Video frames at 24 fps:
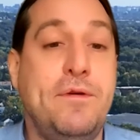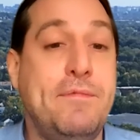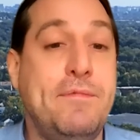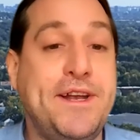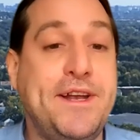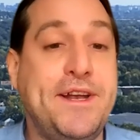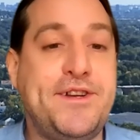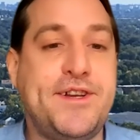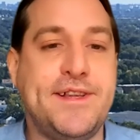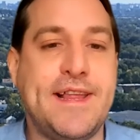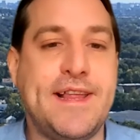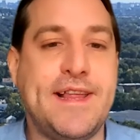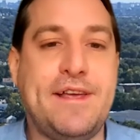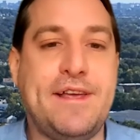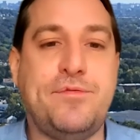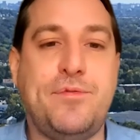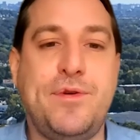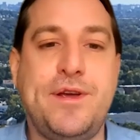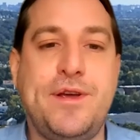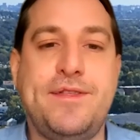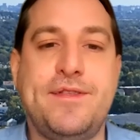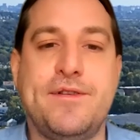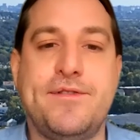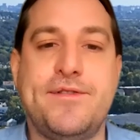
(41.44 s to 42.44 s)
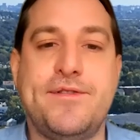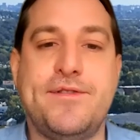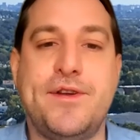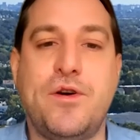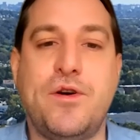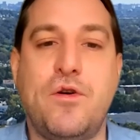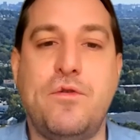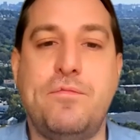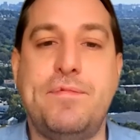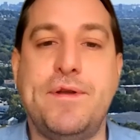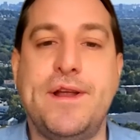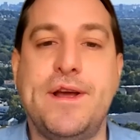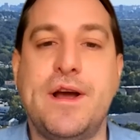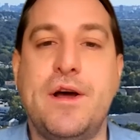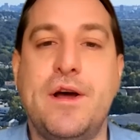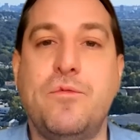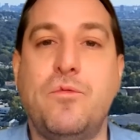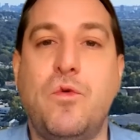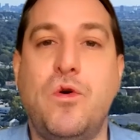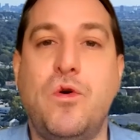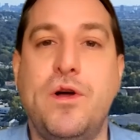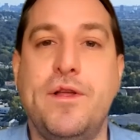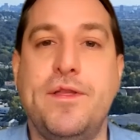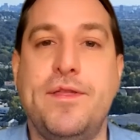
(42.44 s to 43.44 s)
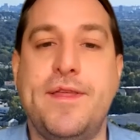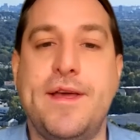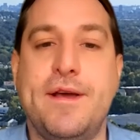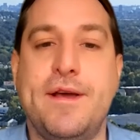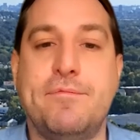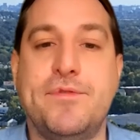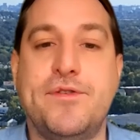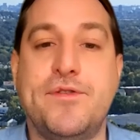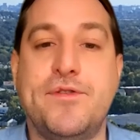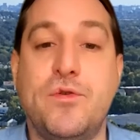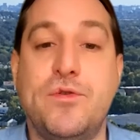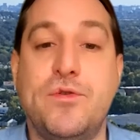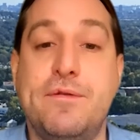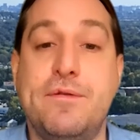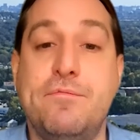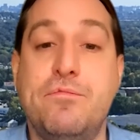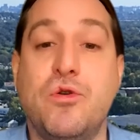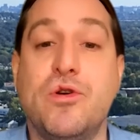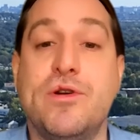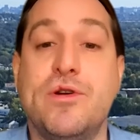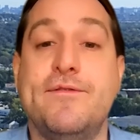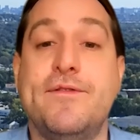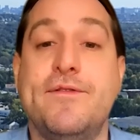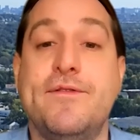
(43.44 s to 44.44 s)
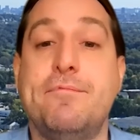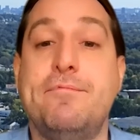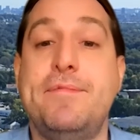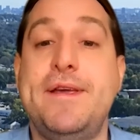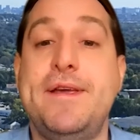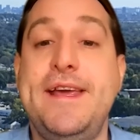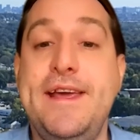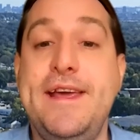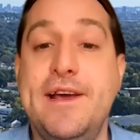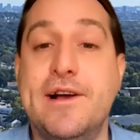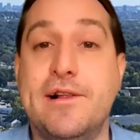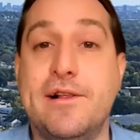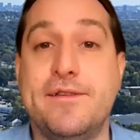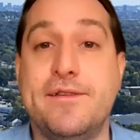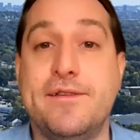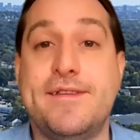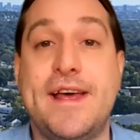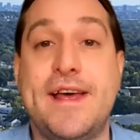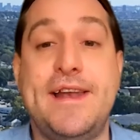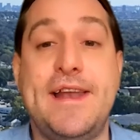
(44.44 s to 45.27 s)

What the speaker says: We mentioned last week there's an opening on Waltham Zoning Board of Appeals,